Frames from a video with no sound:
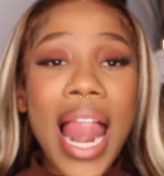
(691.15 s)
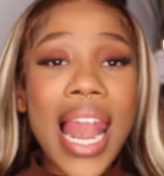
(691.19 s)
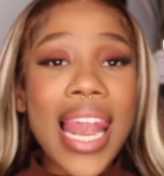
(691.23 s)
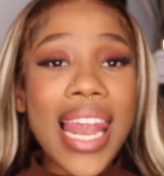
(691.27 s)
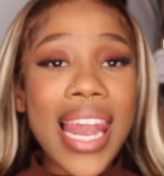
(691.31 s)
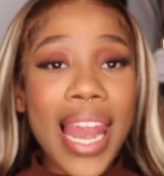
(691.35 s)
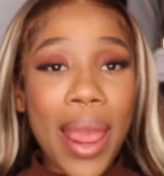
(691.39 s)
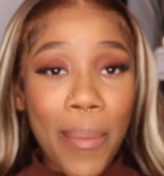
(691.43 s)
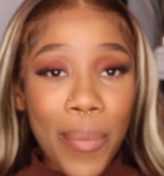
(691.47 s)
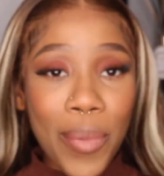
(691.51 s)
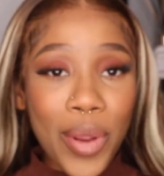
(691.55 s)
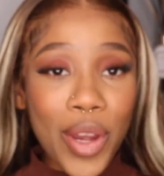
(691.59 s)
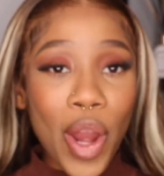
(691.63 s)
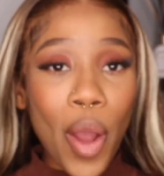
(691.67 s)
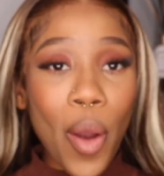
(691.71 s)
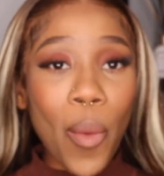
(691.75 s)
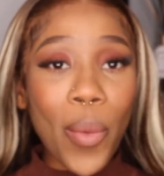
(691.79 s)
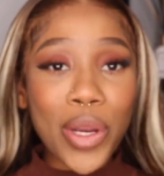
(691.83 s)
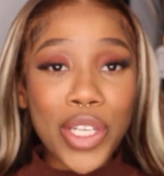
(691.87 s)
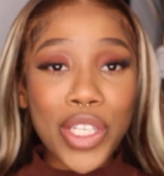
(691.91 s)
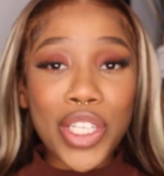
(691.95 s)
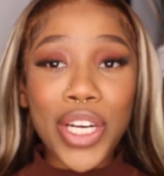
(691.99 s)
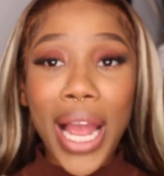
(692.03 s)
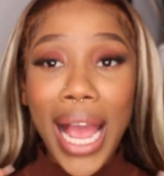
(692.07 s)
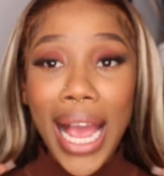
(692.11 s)
Let me know
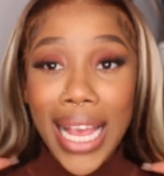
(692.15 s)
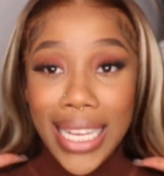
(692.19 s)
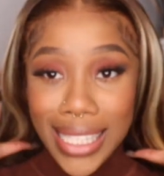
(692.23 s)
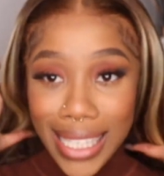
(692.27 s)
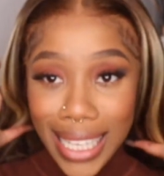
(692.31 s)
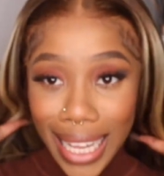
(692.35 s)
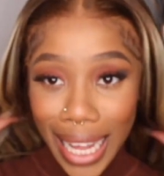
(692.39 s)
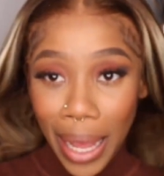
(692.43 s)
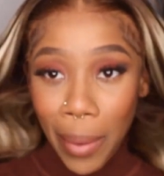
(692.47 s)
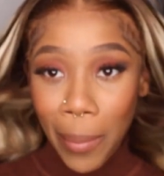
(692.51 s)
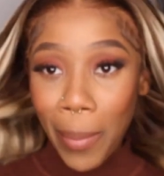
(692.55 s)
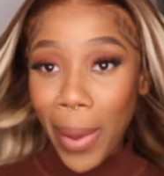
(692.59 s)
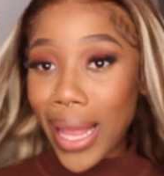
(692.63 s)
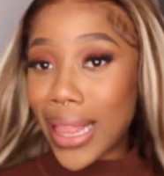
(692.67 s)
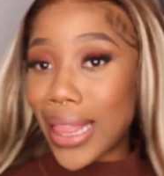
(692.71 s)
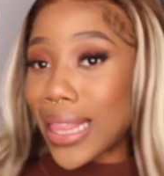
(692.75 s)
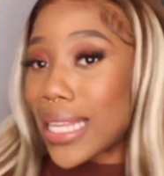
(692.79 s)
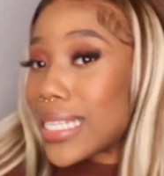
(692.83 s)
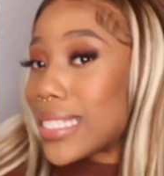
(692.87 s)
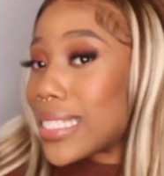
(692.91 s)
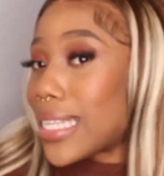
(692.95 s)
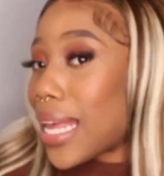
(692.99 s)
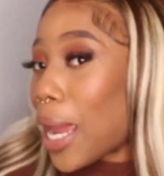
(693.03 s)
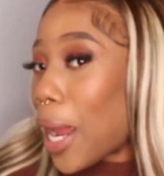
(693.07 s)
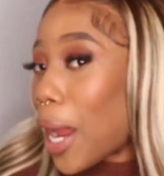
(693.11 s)
what you guys think about
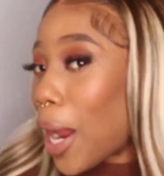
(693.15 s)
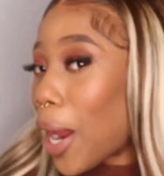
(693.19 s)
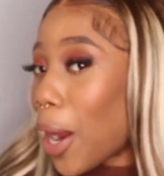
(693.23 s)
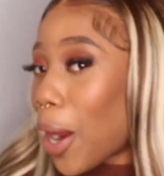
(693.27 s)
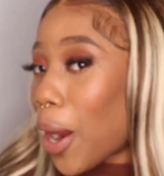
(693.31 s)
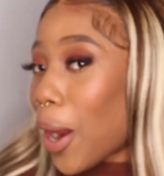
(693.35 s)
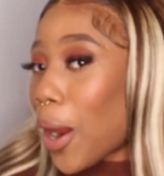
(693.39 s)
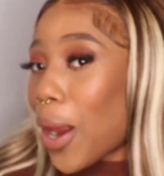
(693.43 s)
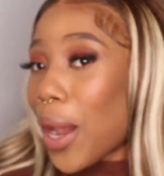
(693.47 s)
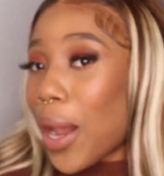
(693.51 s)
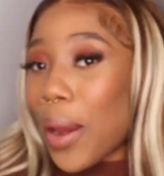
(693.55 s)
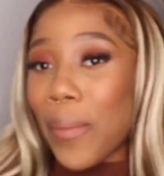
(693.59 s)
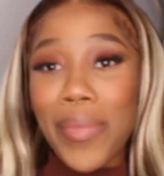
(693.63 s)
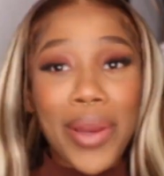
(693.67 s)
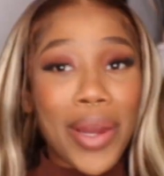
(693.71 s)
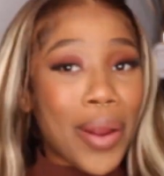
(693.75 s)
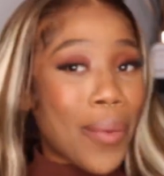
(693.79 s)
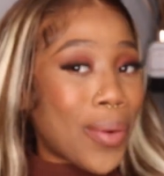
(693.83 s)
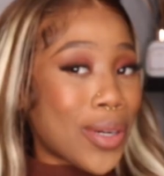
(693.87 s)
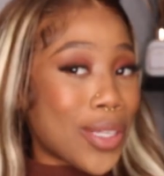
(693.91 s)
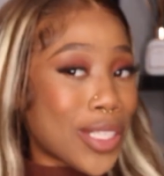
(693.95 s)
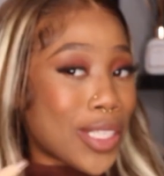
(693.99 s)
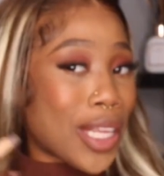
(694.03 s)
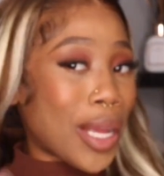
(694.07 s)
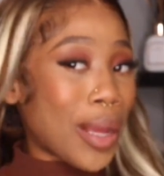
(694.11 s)
this hair. Let me know
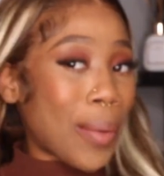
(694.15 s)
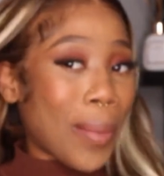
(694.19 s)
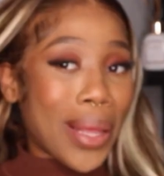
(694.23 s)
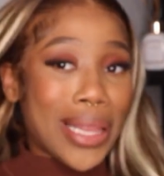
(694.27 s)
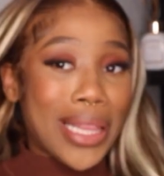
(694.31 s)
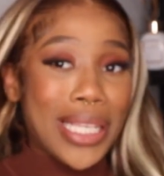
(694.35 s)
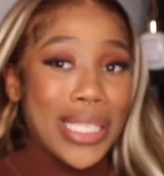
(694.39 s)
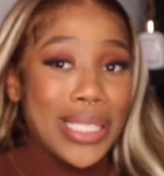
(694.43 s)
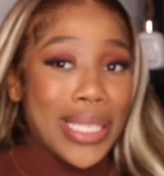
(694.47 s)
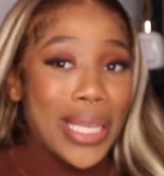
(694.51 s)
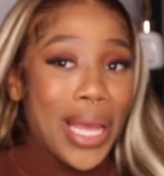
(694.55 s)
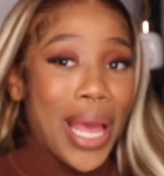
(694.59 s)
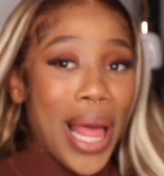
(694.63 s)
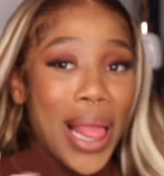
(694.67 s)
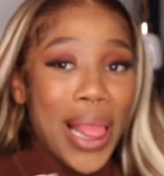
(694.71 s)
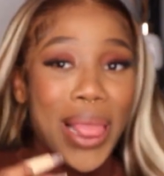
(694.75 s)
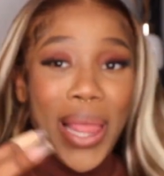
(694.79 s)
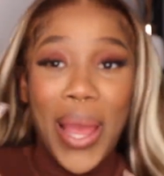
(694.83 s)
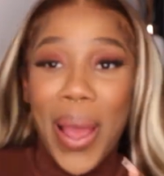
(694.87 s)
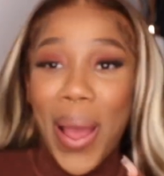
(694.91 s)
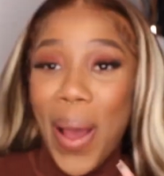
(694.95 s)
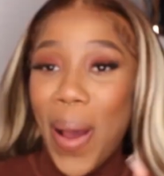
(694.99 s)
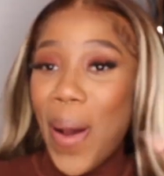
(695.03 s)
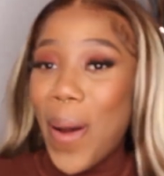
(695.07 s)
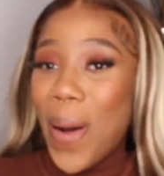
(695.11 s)
what you think about this
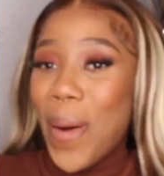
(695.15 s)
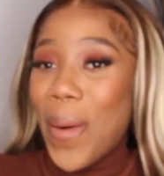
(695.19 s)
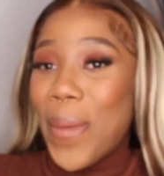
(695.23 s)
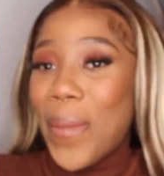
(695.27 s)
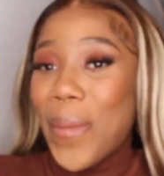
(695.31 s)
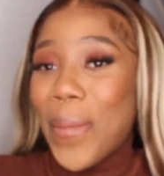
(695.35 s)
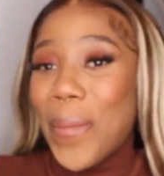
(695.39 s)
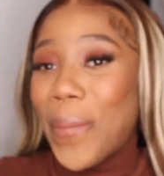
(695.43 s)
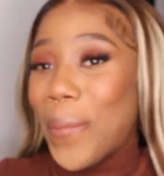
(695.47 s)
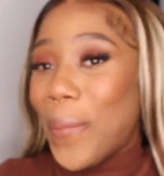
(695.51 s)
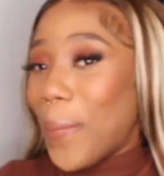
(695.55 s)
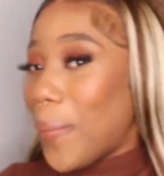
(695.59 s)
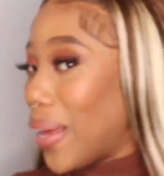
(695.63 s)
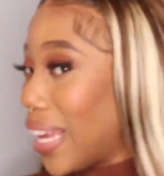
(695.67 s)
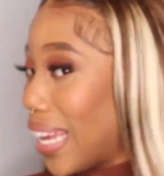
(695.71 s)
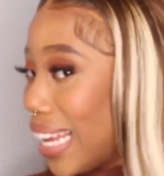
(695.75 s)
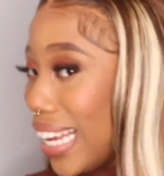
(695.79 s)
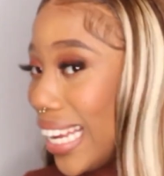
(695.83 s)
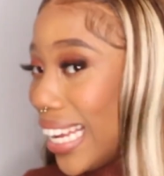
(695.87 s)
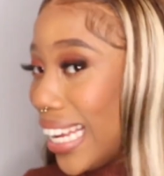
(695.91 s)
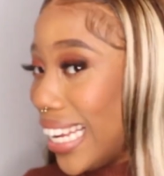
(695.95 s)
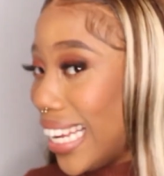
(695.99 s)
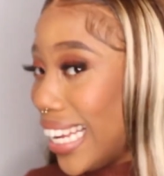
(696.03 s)
color on me.